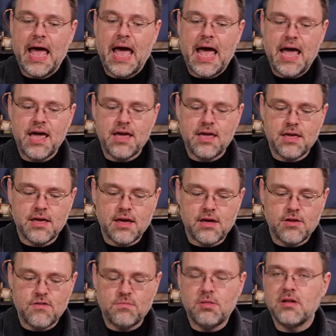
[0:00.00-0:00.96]
hey,
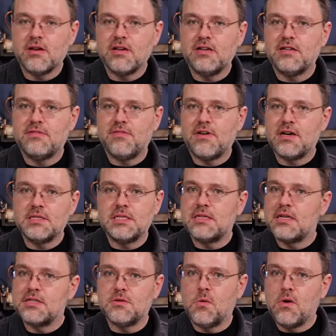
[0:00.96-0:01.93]
you've plugged in a device
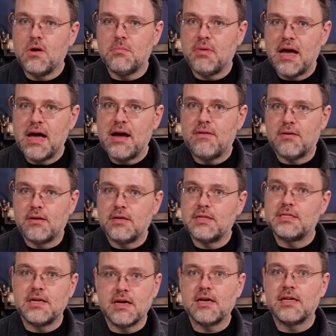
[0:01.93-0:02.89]
that doesn't want power,
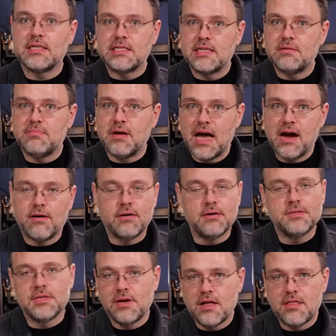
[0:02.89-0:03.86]
it's not going to send
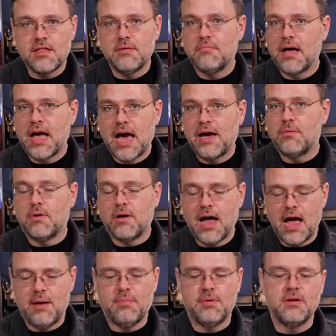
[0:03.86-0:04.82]
power, so nothing bad will
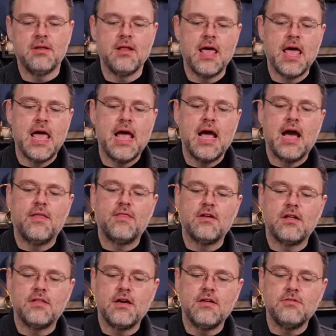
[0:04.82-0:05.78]
happen. And
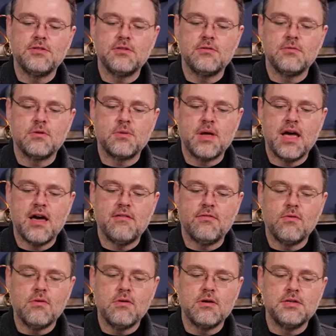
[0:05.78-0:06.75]
then on the other two, where we have
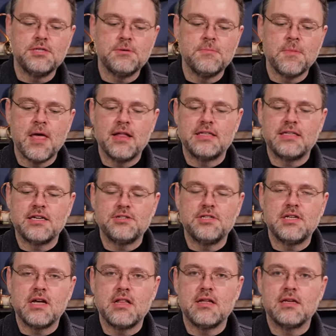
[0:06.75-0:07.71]
orange, it's
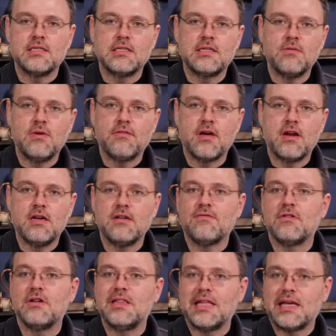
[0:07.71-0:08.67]
actually telling us that we've got a
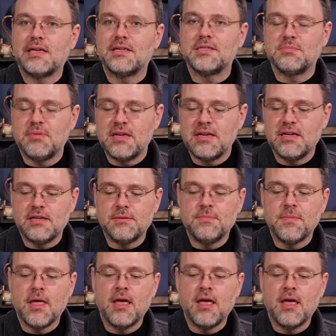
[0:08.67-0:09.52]
different link speed.